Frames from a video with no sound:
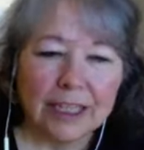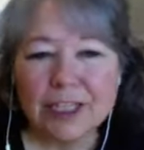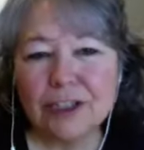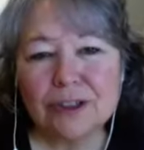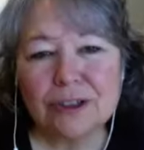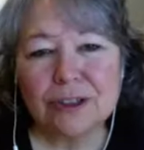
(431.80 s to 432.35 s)

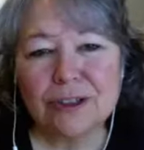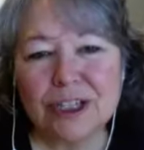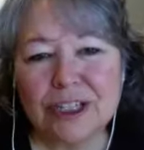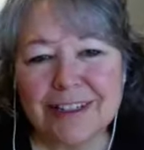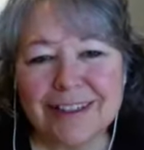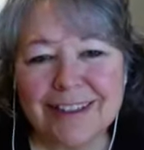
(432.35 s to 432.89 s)
In
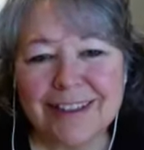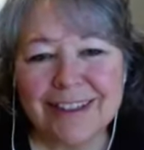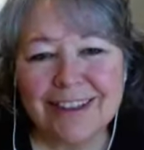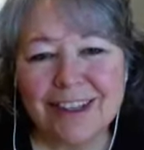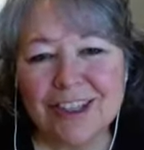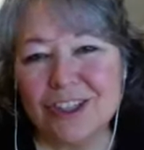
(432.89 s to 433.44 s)
conclusion,
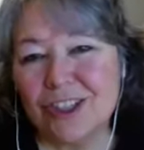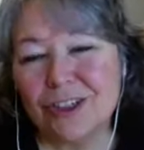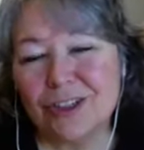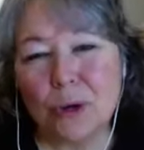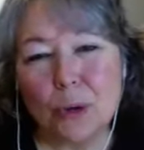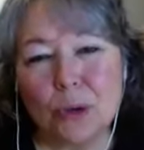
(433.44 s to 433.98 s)
this
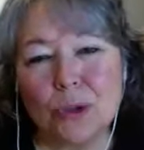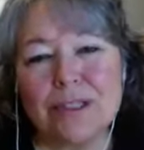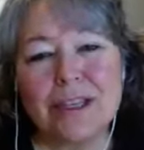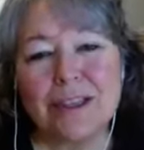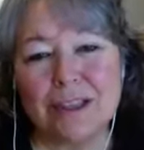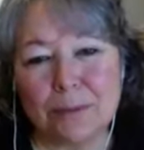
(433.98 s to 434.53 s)
year
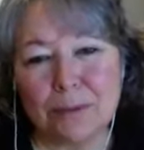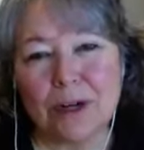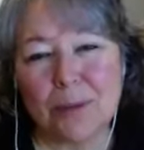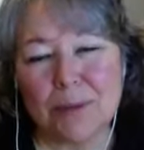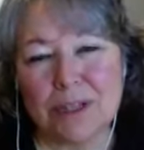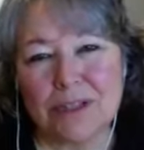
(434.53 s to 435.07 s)
holds the
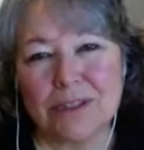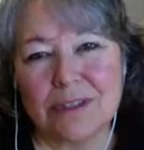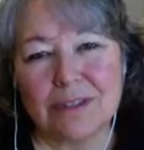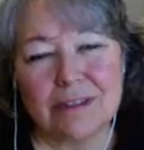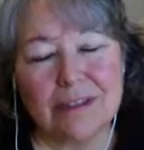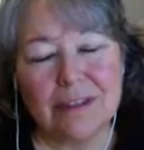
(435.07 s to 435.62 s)

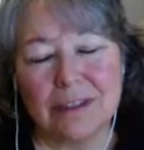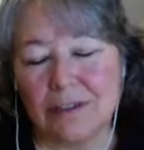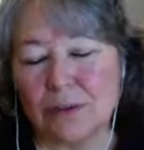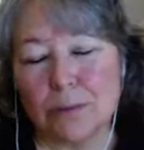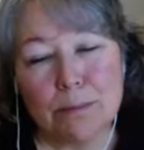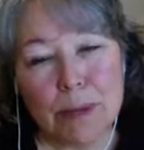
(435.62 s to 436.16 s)
promise
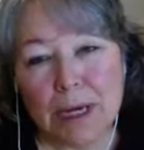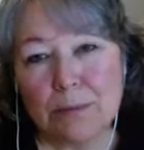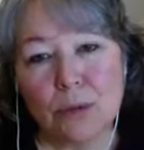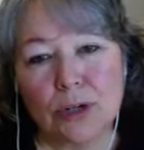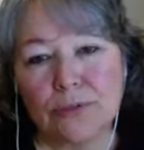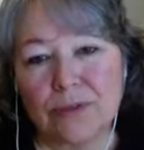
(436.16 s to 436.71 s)
of a
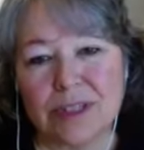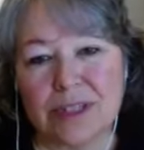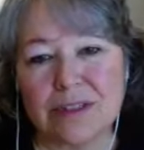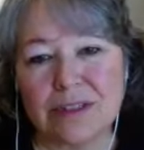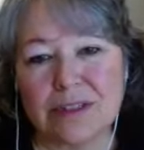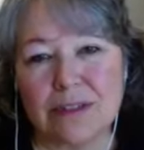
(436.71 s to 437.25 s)

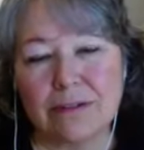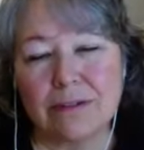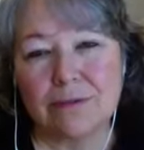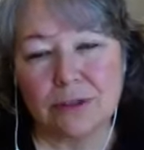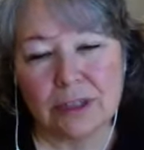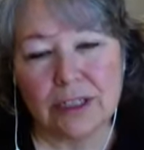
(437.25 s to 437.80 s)
metamorphosis
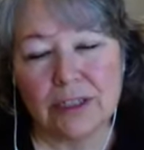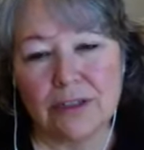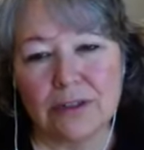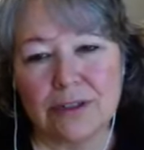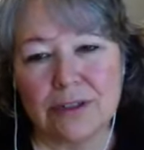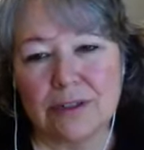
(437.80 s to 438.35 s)
for
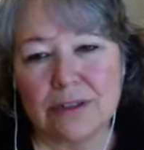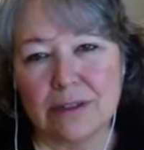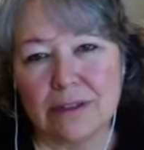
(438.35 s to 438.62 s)
leaders.